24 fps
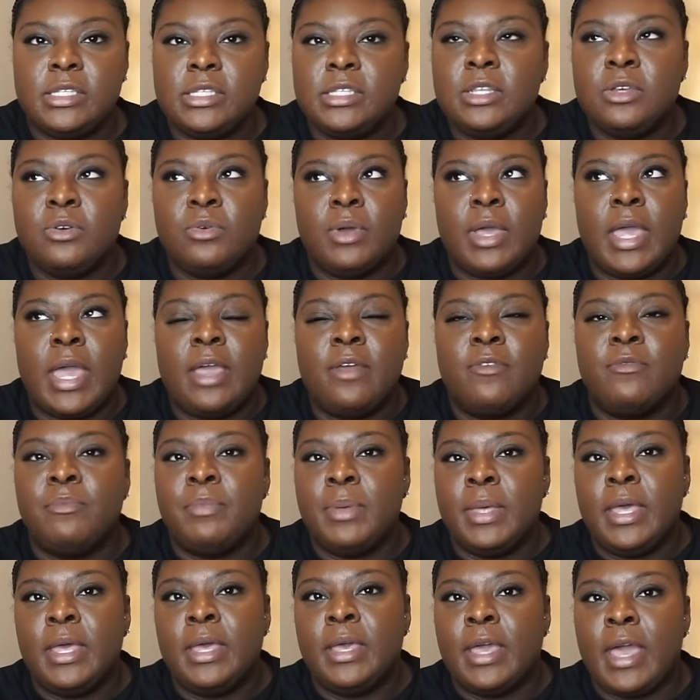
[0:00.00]
still gave
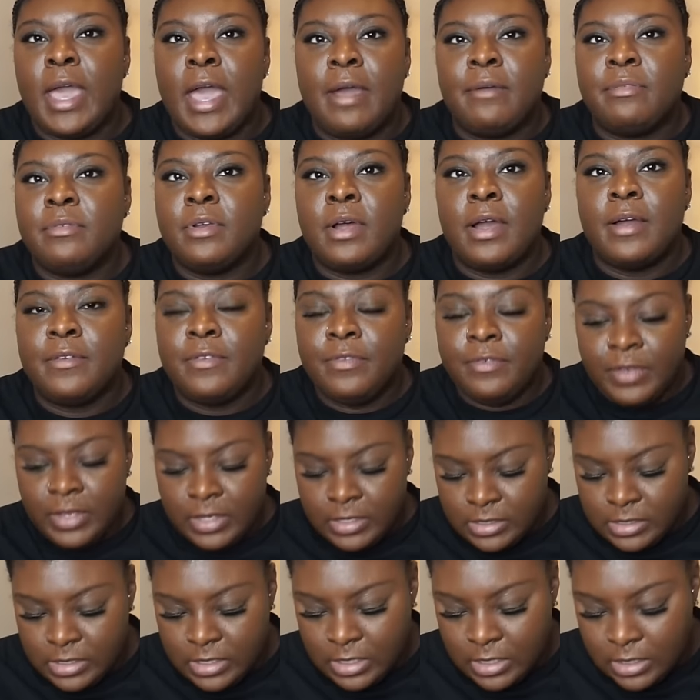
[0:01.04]
big after I
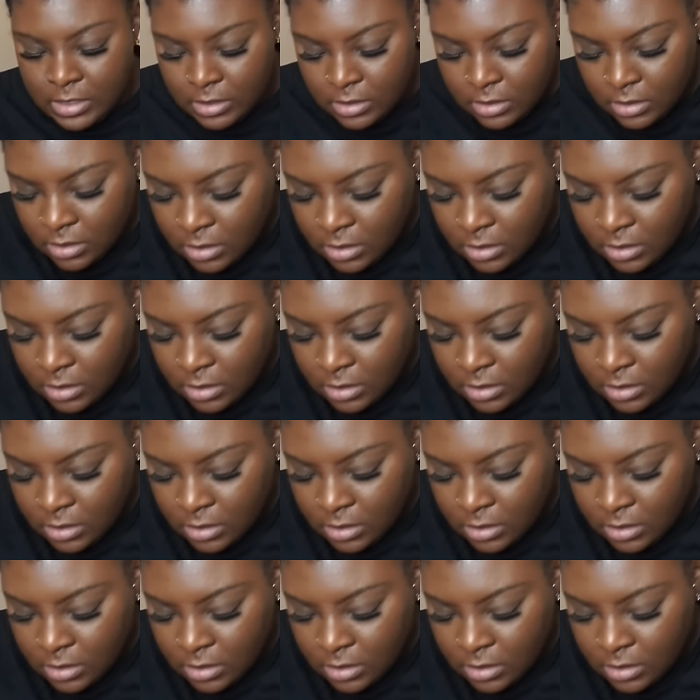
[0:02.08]
fixed it.